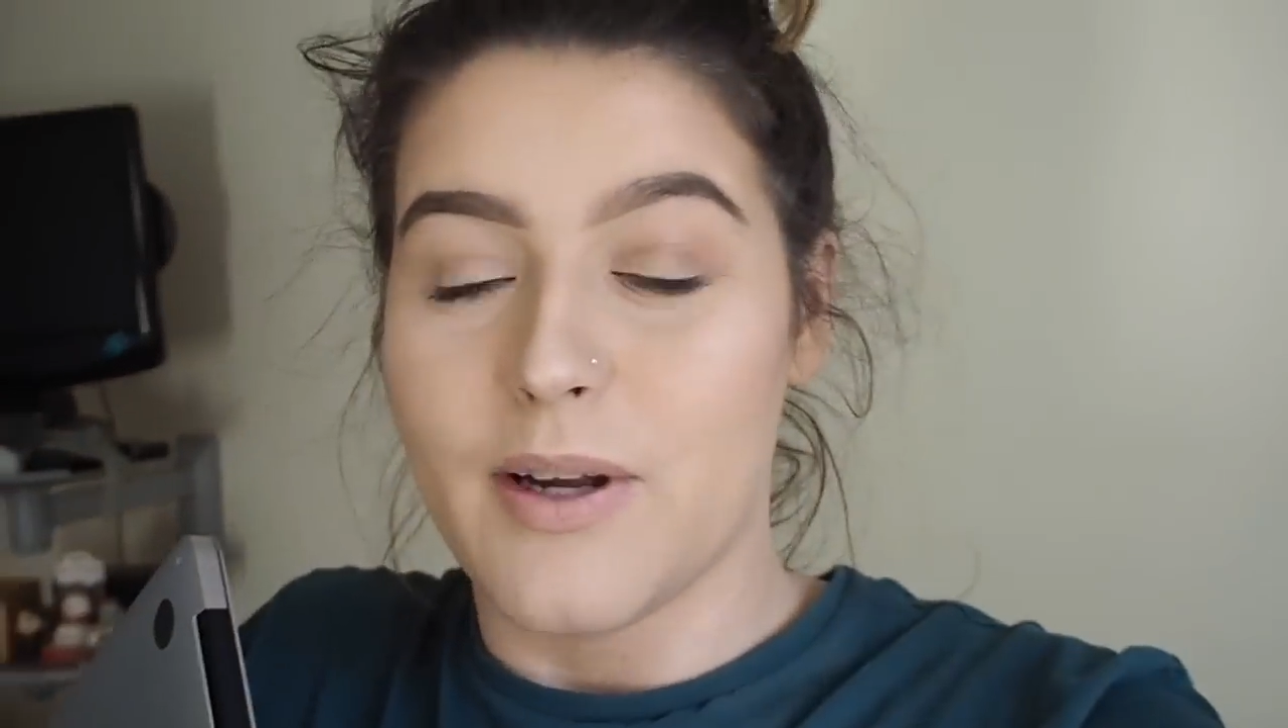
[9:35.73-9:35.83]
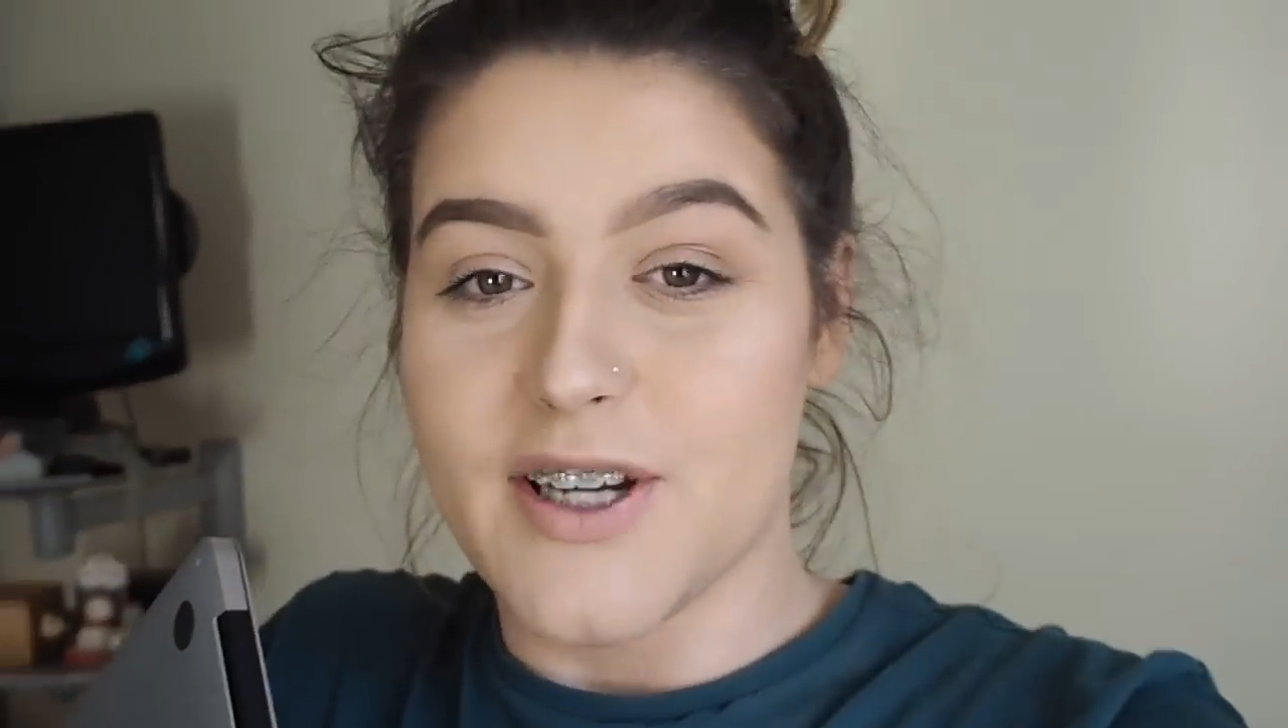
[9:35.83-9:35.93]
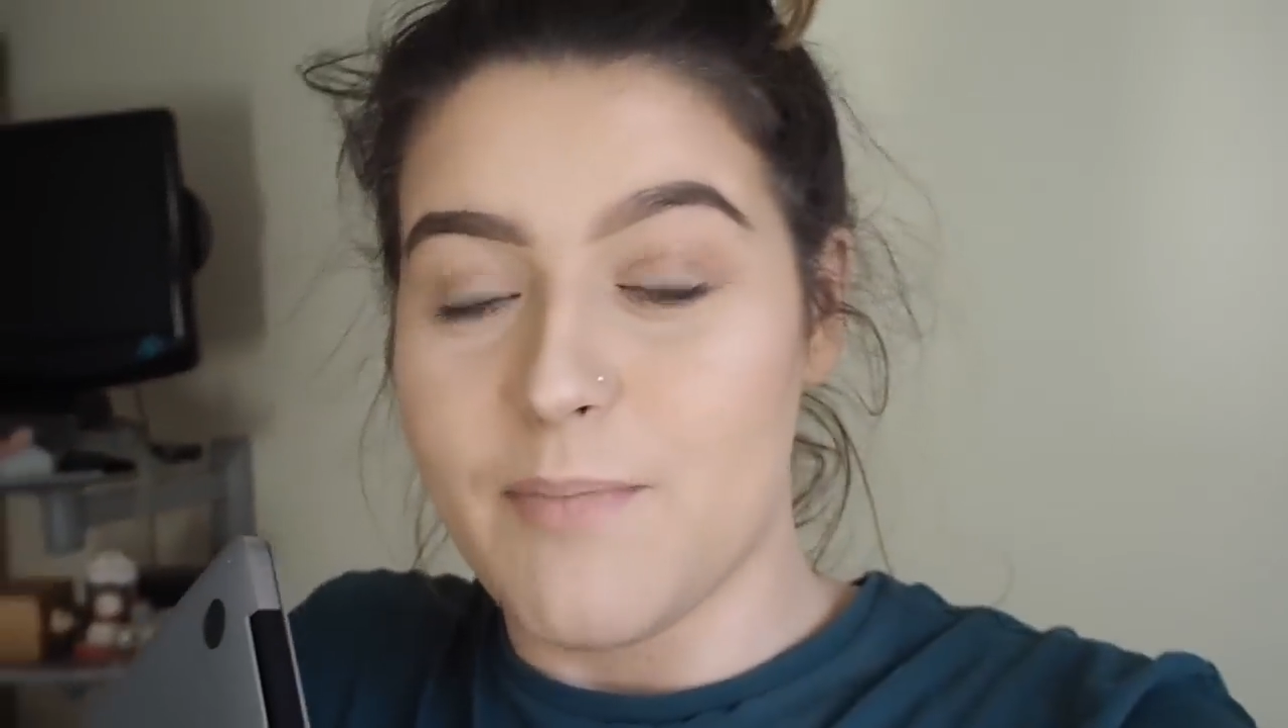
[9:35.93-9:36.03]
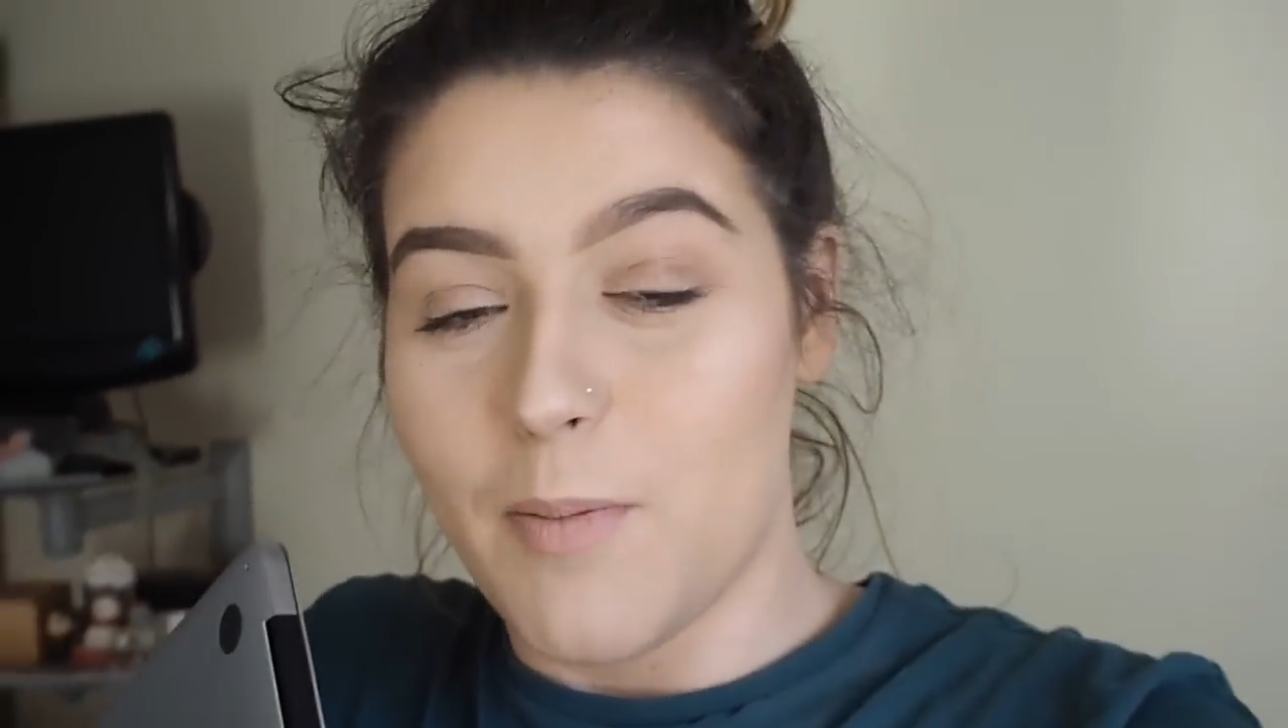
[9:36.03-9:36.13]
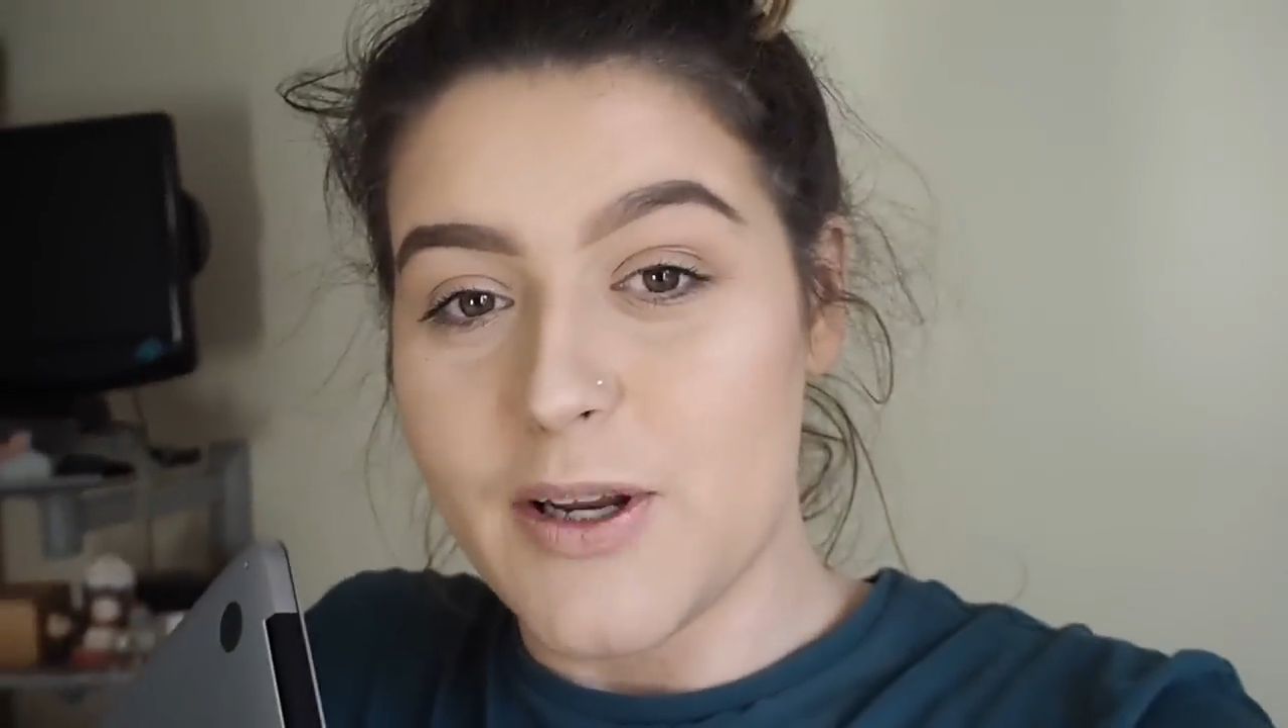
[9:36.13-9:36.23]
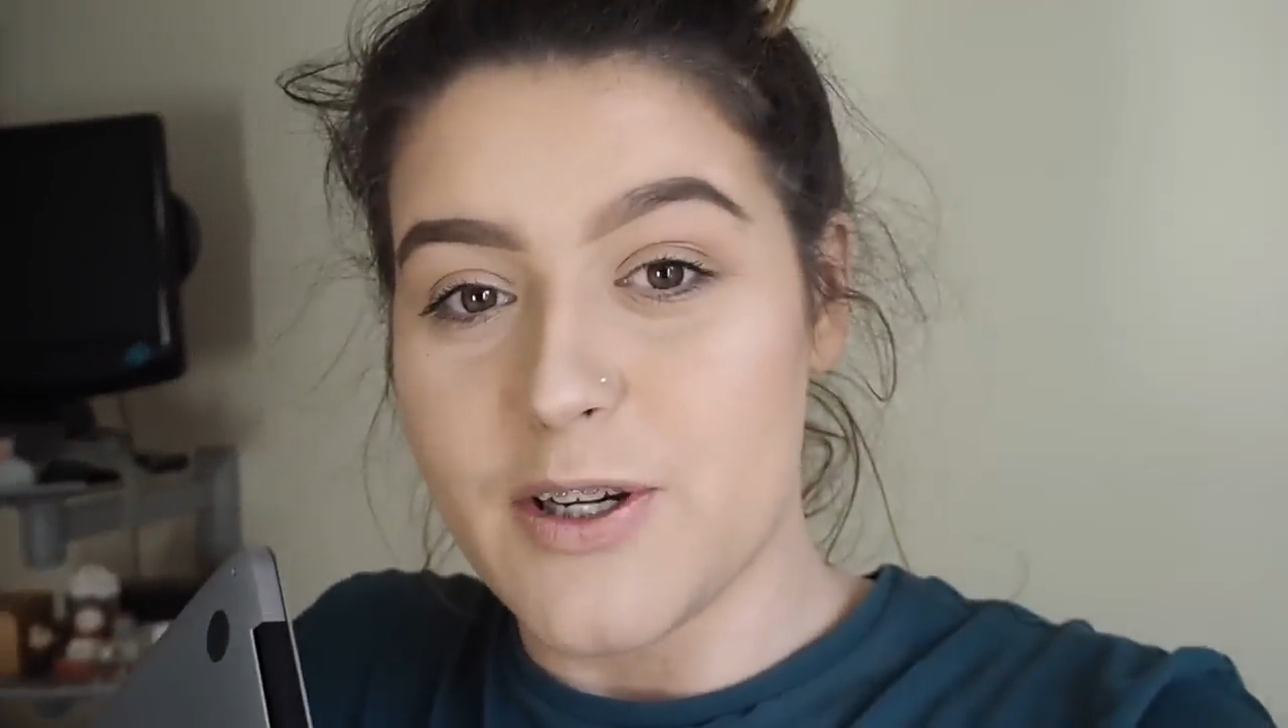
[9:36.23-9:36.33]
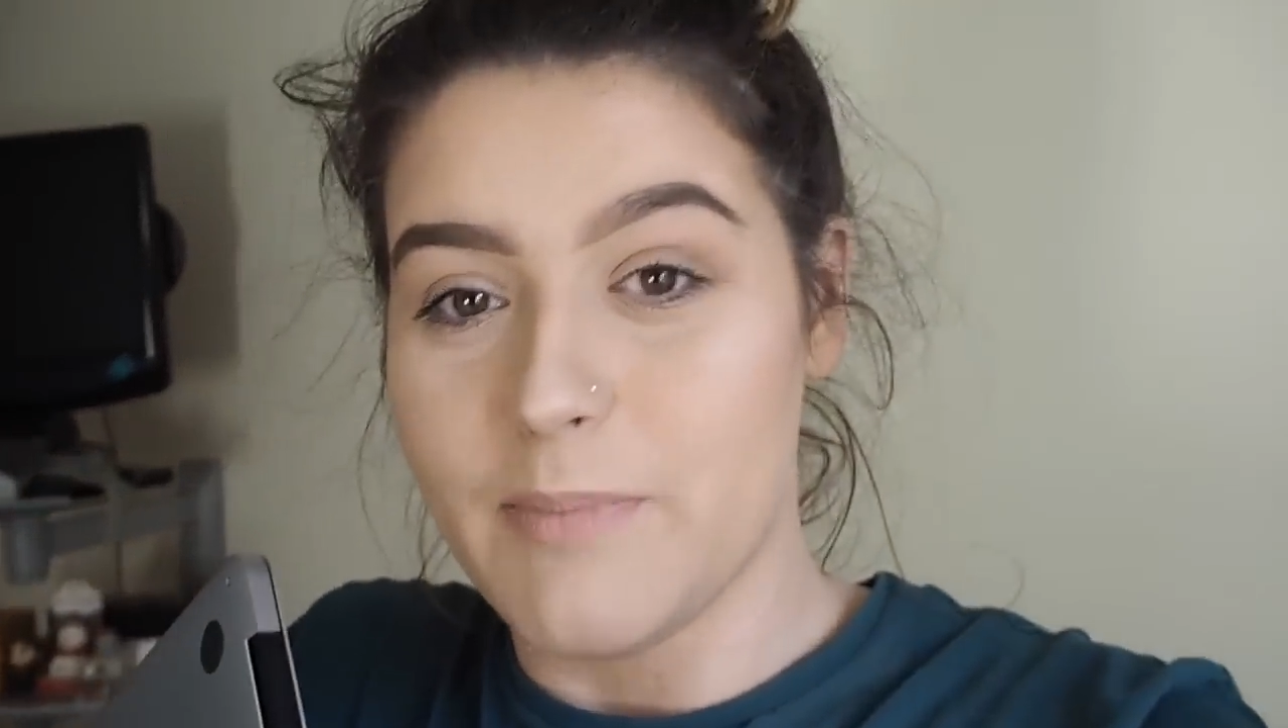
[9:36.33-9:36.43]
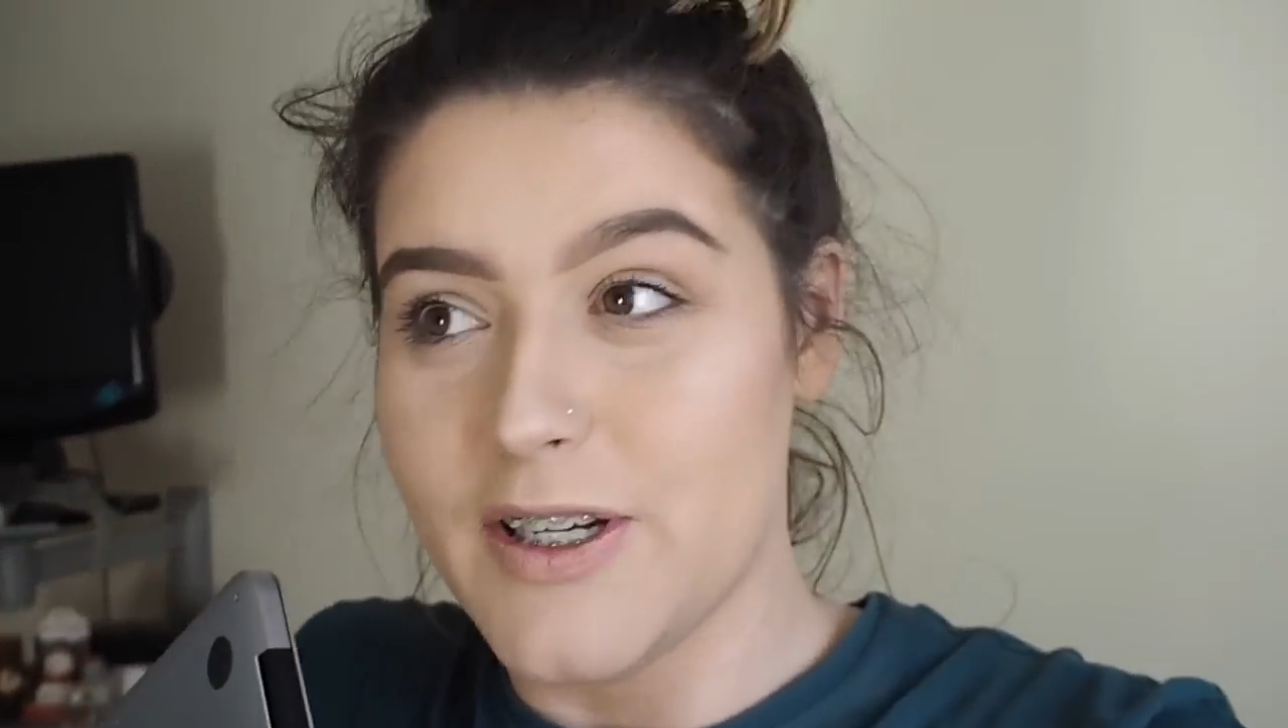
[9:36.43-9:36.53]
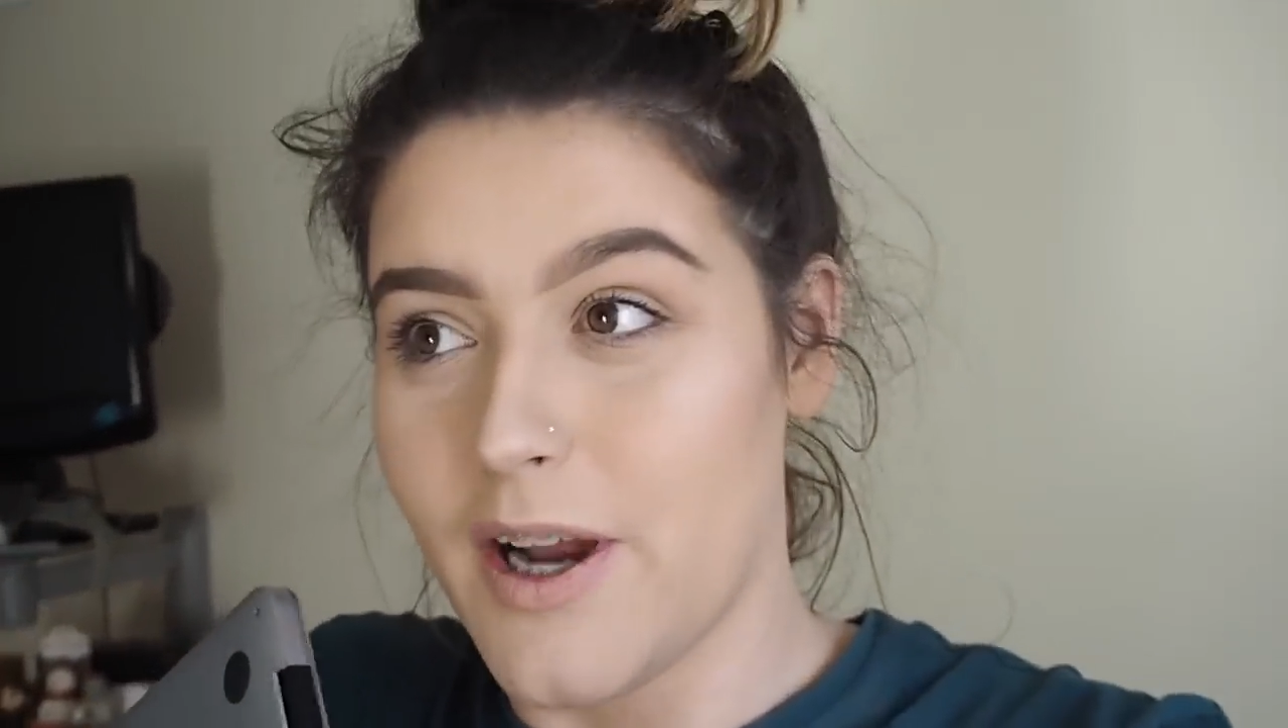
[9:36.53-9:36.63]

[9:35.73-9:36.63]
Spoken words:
which I probably shouldn't be